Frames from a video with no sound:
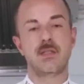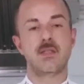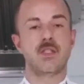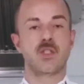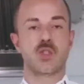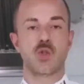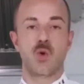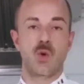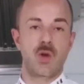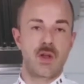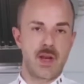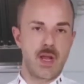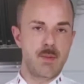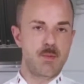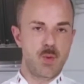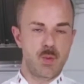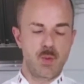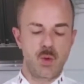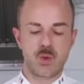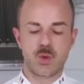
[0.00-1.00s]
coat
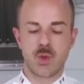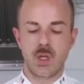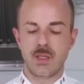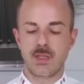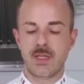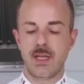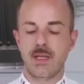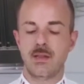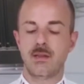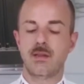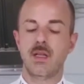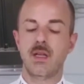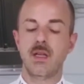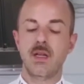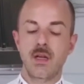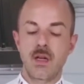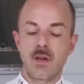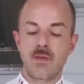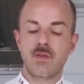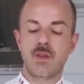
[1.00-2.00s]
and thicken the
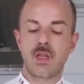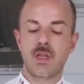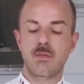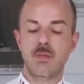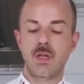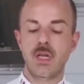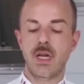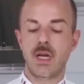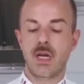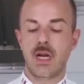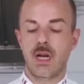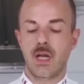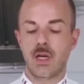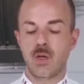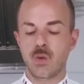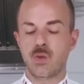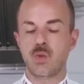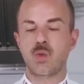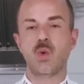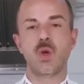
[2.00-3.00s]
sauce and the
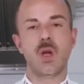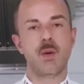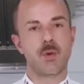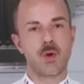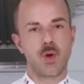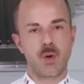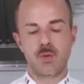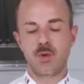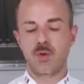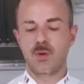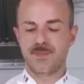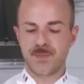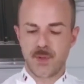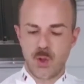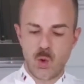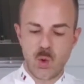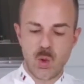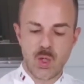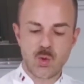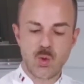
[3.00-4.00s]
pasta,
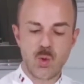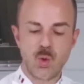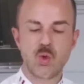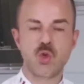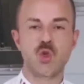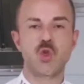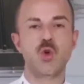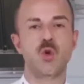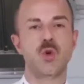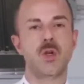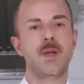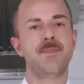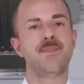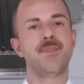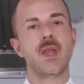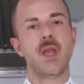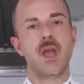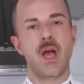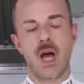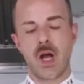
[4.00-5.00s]
and it
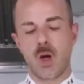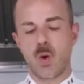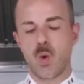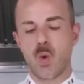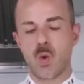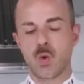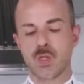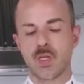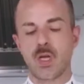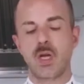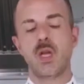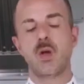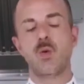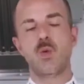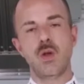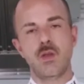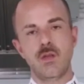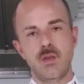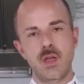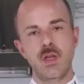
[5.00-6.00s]
will also finish
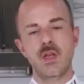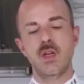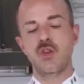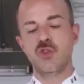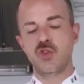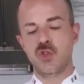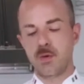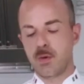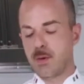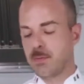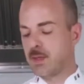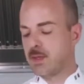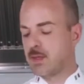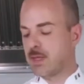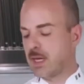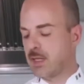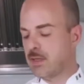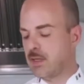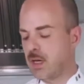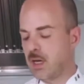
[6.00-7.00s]
the cooking of the
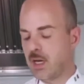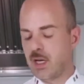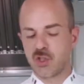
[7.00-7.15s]
pasta